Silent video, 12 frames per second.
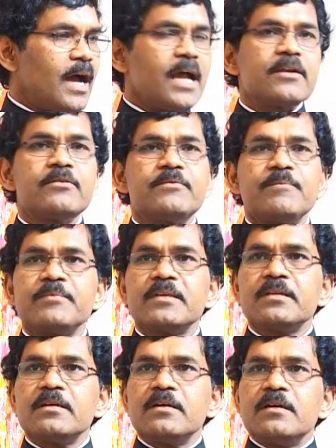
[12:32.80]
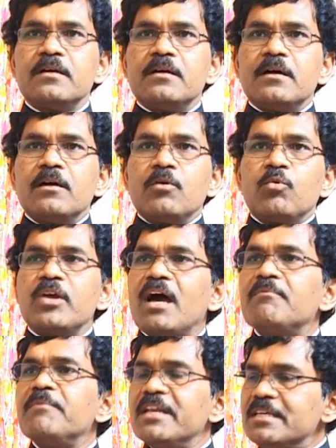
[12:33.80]
And we
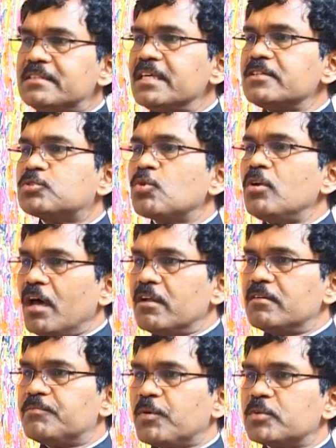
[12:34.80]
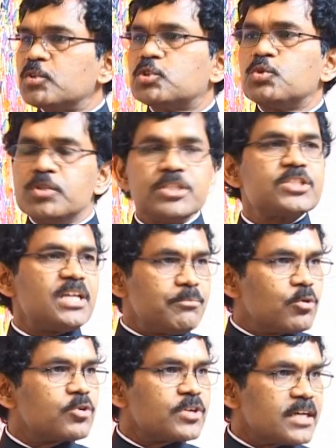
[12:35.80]
have many things to learn from the Swedish
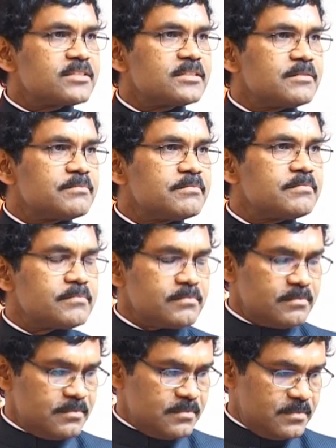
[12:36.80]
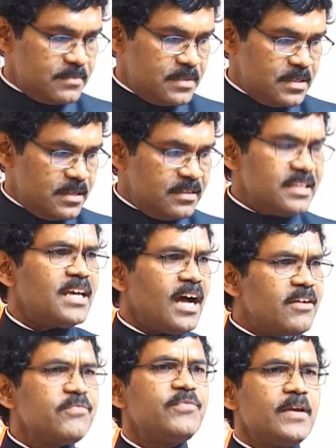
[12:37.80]
democracy.
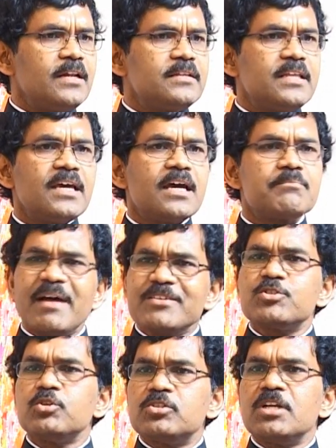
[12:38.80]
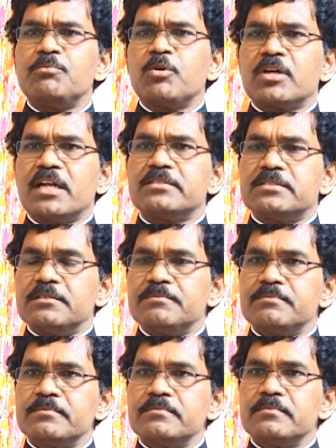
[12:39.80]
I feel they are mature democracy.
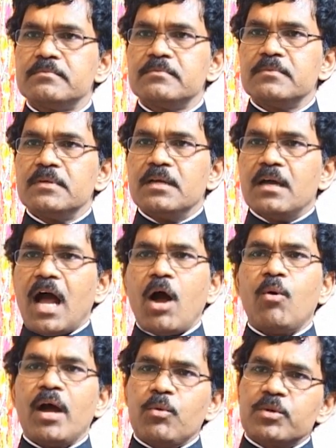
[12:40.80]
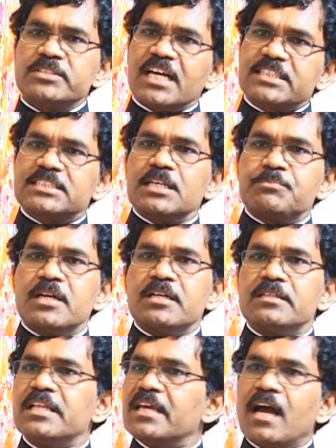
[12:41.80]
How I was
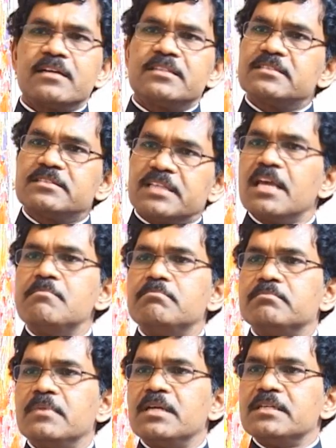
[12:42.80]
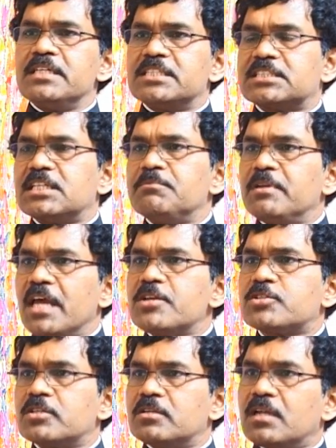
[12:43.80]
accepted, they had the same
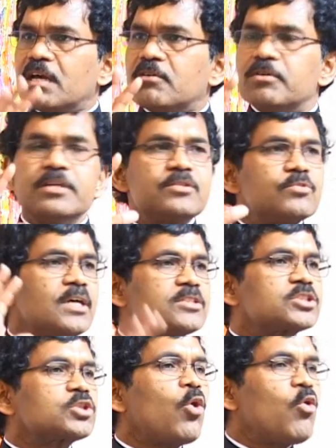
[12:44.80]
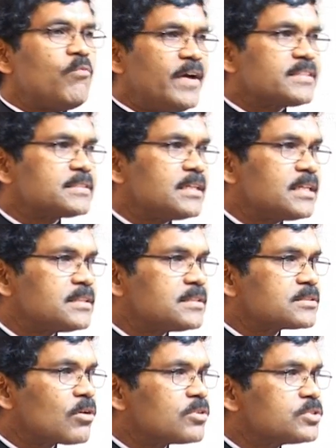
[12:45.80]
discrimination according to their skolväsen, it
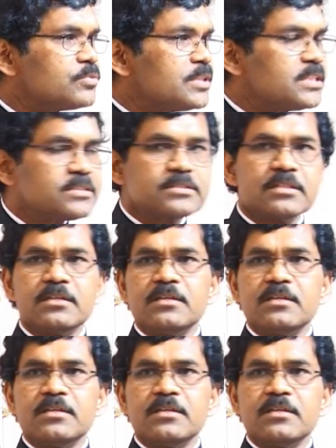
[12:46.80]
is called Swedish.